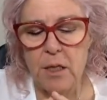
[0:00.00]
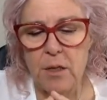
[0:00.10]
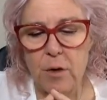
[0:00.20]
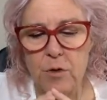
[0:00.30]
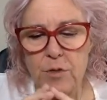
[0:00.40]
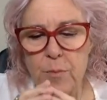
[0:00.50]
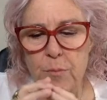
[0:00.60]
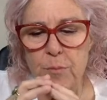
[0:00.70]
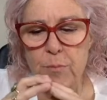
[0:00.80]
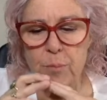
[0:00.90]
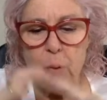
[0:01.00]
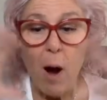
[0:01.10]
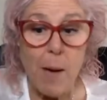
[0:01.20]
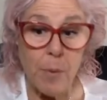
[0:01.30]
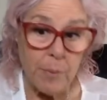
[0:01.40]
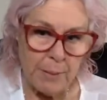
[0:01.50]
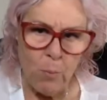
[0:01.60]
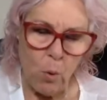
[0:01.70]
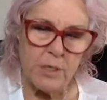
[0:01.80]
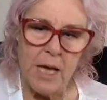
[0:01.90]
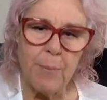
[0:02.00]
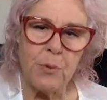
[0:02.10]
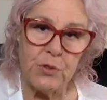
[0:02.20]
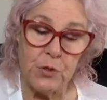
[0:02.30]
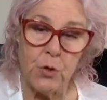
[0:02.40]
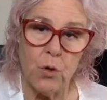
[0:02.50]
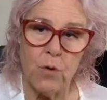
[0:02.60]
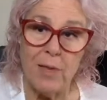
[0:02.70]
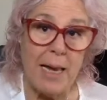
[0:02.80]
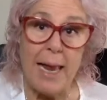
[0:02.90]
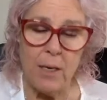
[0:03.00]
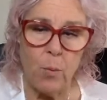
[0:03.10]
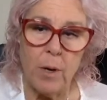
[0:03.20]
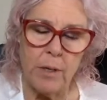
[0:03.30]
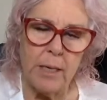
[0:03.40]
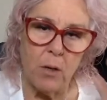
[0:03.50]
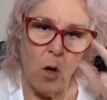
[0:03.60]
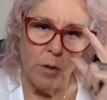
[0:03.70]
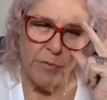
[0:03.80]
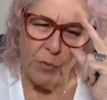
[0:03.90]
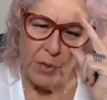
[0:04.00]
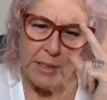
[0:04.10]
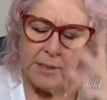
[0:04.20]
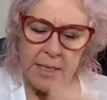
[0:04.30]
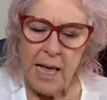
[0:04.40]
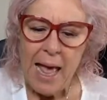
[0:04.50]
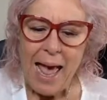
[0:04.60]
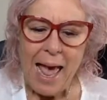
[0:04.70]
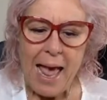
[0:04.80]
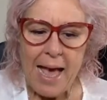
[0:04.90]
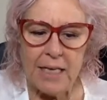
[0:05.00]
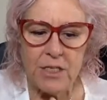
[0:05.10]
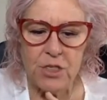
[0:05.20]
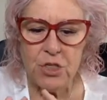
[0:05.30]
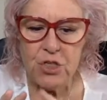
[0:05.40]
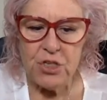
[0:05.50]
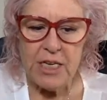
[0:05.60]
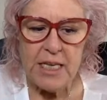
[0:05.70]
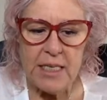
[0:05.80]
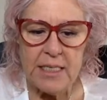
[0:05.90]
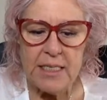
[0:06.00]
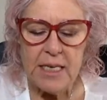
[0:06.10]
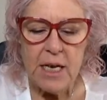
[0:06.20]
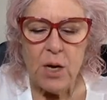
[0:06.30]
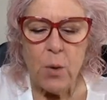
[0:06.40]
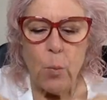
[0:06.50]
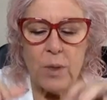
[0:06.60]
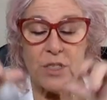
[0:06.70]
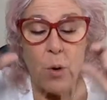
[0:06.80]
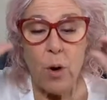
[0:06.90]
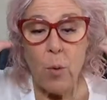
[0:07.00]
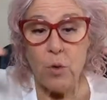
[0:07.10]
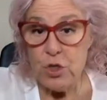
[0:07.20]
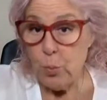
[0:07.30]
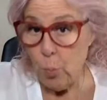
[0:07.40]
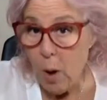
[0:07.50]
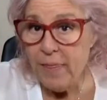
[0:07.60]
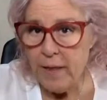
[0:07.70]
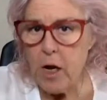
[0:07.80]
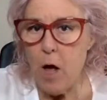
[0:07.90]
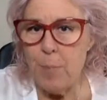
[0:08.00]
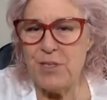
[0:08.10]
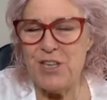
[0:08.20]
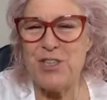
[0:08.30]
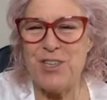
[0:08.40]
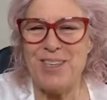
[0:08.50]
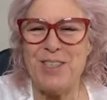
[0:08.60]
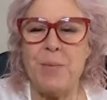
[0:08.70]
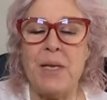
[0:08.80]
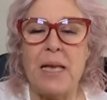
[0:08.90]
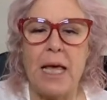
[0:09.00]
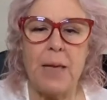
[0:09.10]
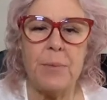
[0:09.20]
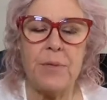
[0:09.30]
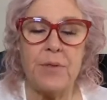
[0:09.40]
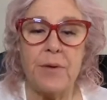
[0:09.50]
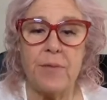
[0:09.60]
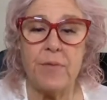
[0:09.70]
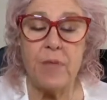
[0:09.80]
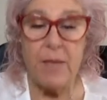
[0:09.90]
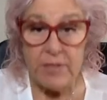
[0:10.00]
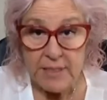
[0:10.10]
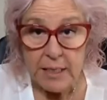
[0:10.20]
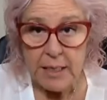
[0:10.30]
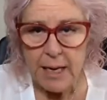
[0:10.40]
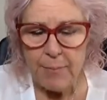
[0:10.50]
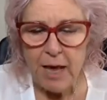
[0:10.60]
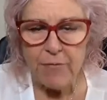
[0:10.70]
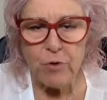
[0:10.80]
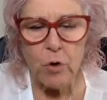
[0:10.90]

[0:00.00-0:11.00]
there's probably more temples to her than anyone. And she won the competition to be named, the city named after.